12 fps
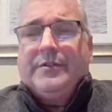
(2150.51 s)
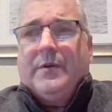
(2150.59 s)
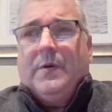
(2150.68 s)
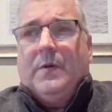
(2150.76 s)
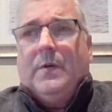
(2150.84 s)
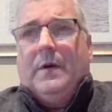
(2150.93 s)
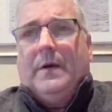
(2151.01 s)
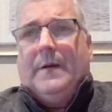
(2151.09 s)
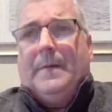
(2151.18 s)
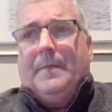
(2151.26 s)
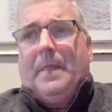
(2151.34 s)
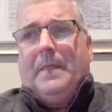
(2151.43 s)
So
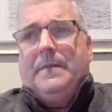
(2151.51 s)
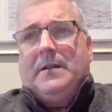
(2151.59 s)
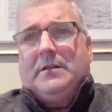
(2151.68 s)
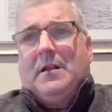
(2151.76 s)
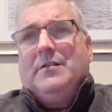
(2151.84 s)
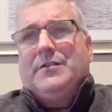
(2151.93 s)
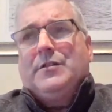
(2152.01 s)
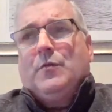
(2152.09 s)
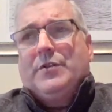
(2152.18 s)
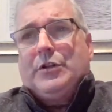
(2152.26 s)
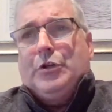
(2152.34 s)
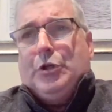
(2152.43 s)
um, technology
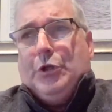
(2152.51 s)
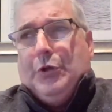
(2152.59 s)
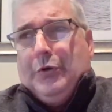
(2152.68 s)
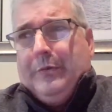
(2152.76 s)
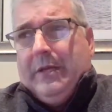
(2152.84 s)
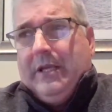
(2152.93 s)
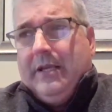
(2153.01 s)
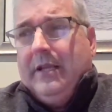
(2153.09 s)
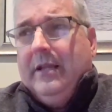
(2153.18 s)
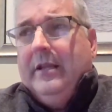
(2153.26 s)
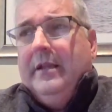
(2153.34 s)
wasn't new to me,